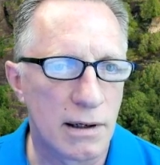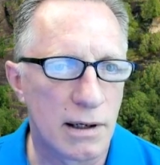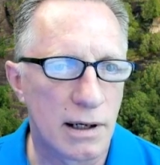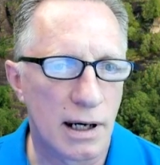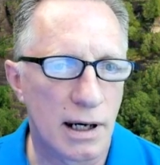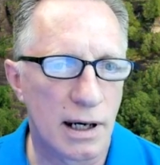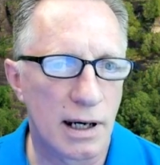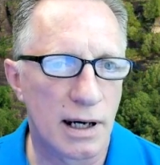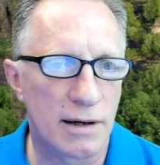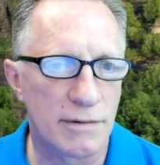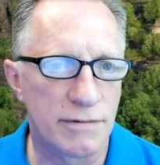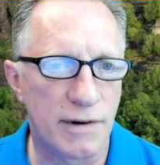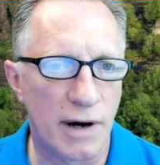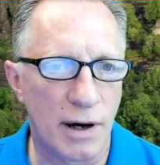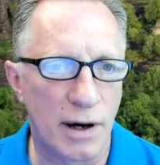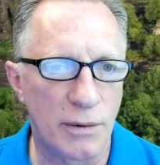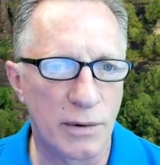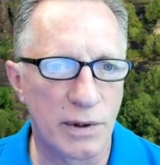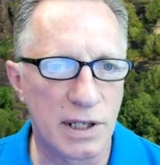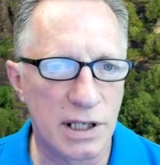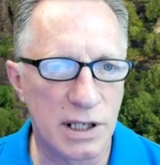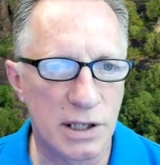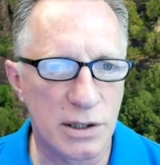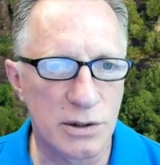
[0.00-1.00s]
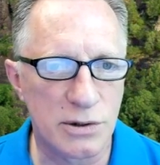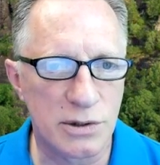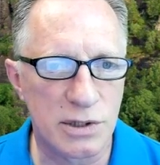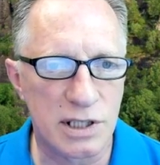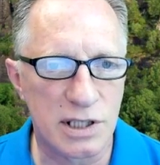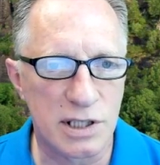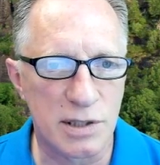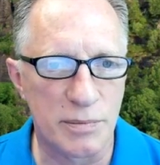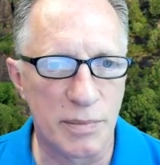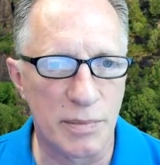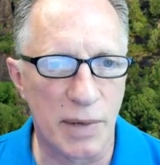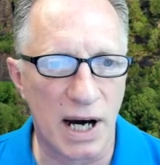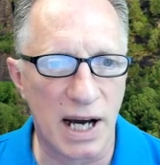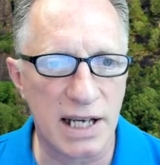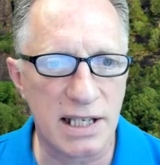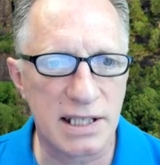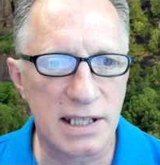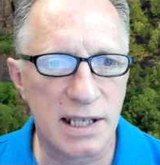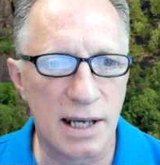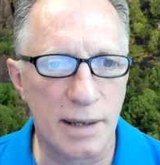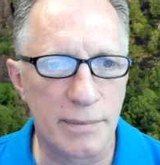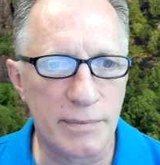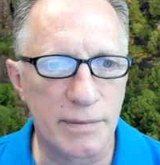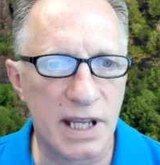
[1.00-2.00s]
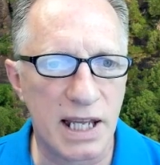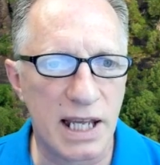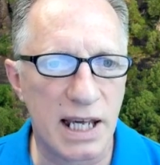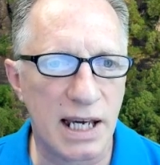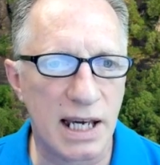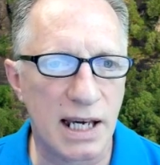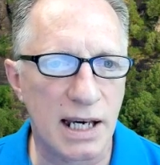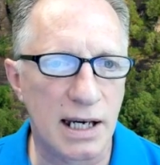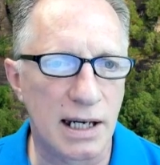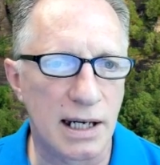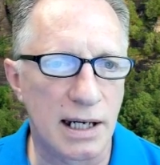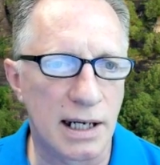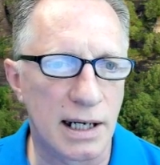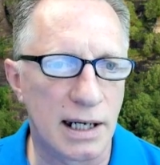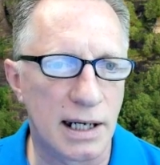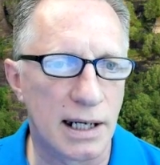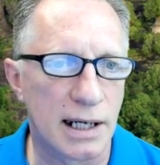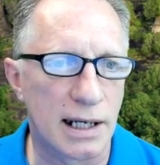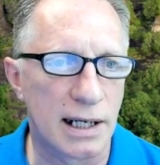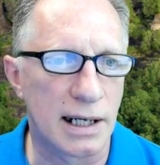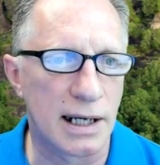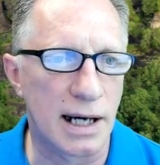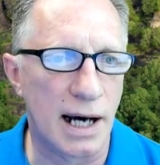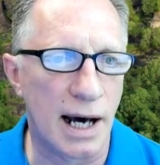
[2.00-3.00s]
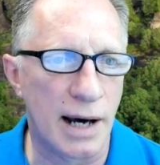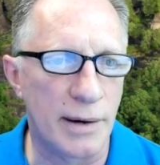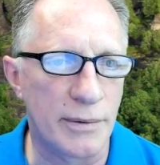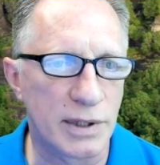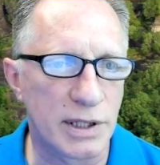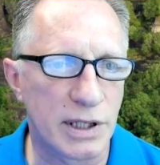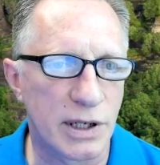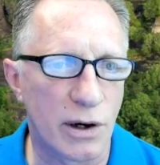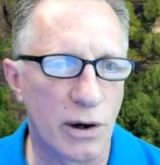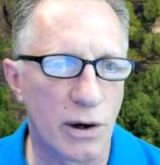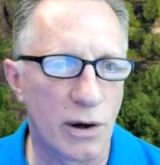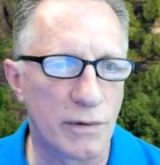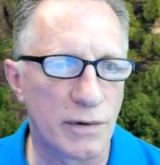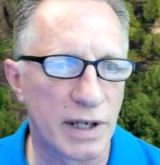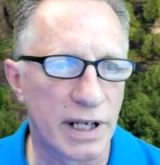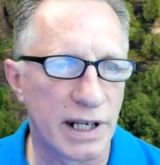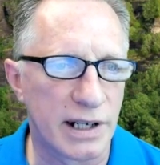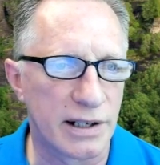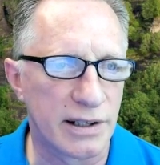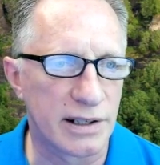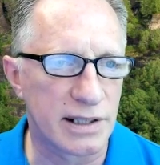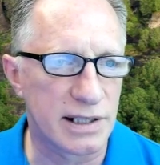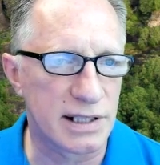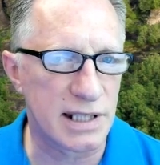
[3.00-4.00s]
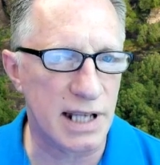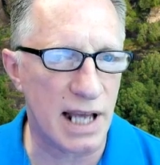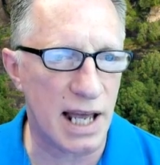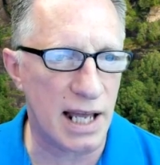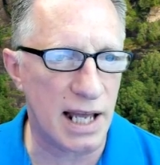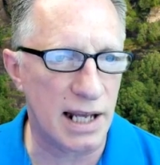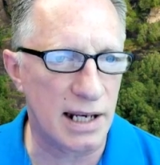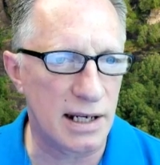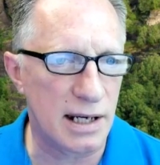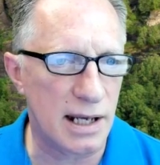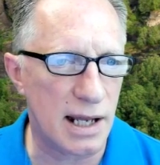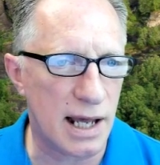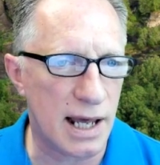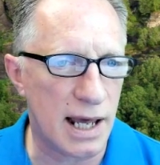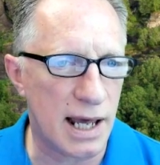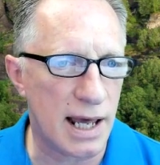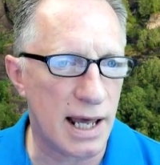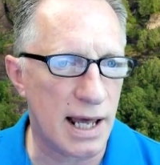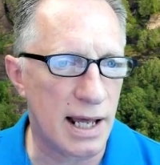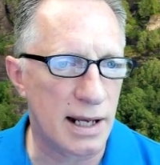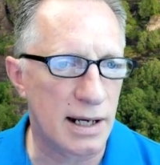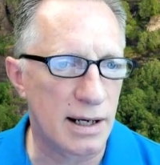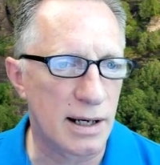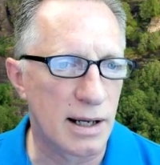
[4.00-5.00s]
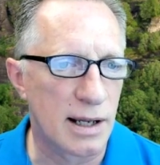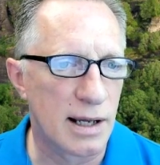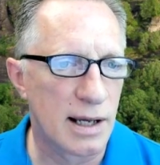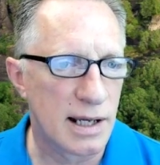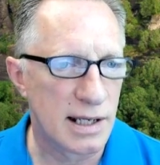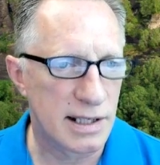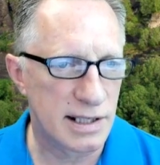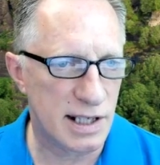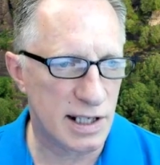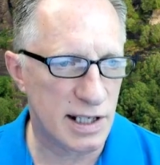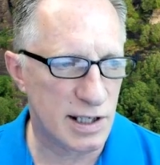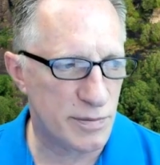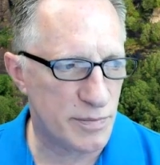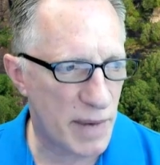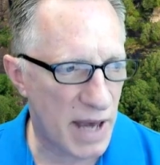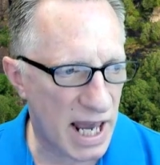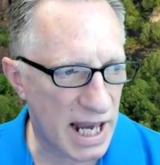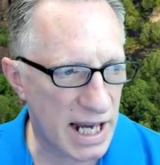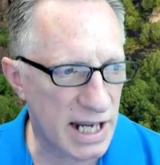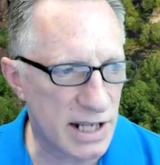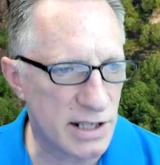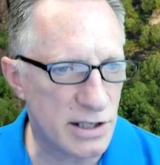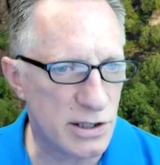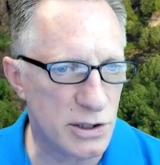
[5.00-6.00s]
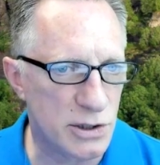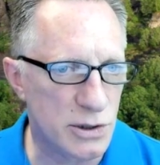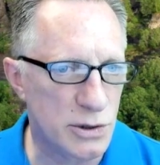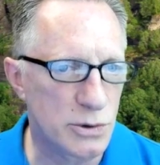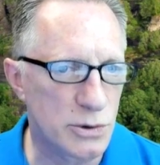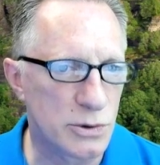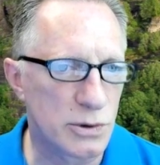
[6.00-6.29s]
if I want to use it to buy something, I would go over here to send and it says pay to.